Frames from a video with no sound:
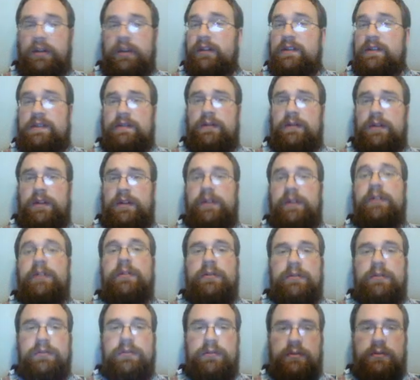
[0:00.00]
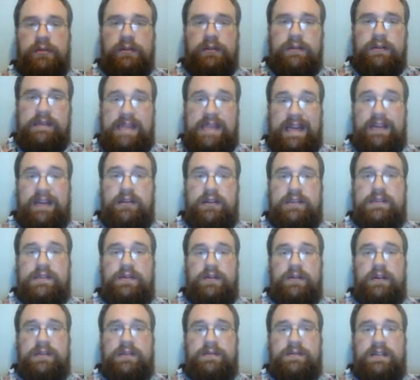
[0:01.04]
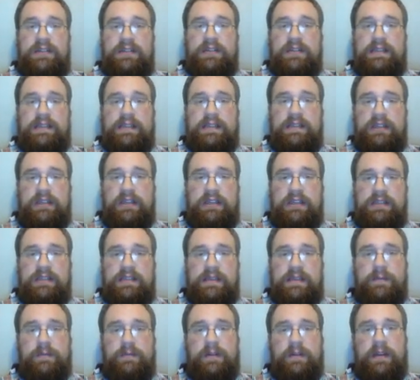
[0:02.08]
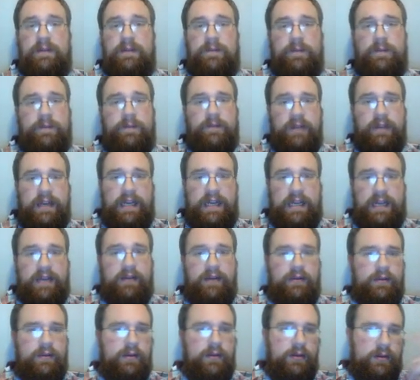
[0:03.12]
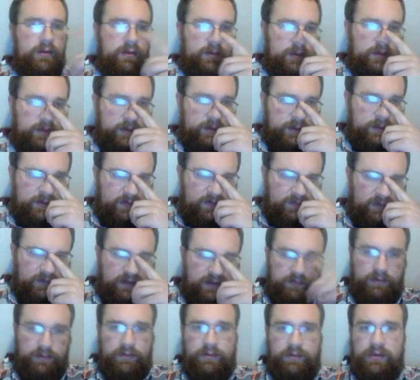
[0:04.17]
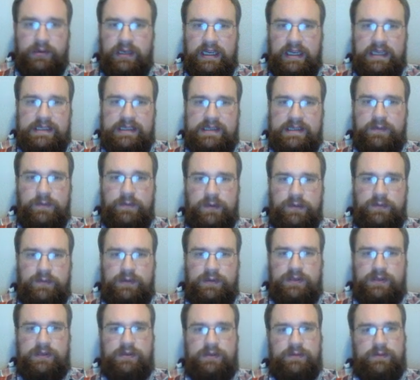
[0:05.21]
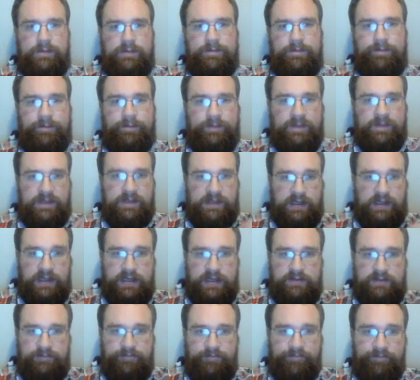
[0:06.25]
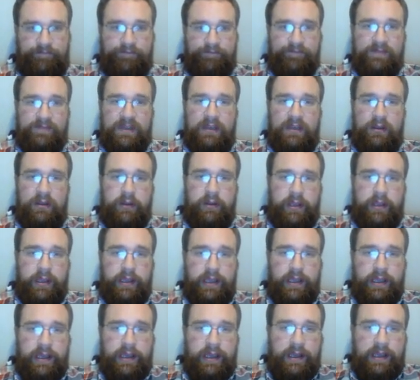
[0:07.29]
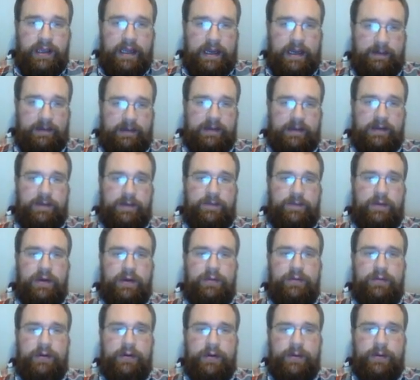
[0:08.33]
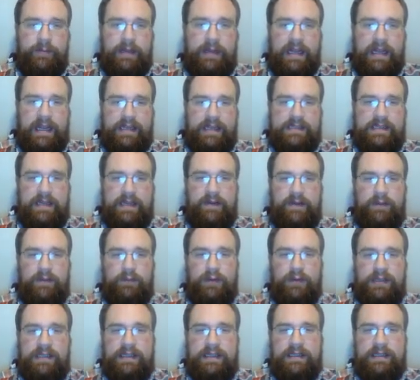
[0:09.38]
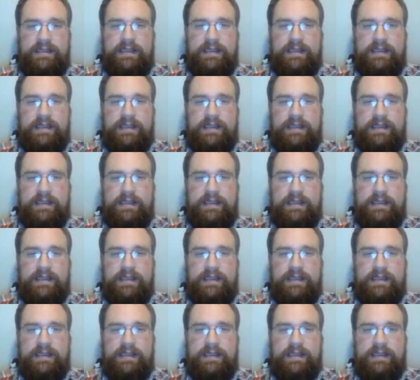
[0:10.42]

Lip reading: Sword. Dang good sword, especially since you can just upgrade it for free. With rerolling hits and wounds. It's good. Amulet of the Void Worm, add 1 to the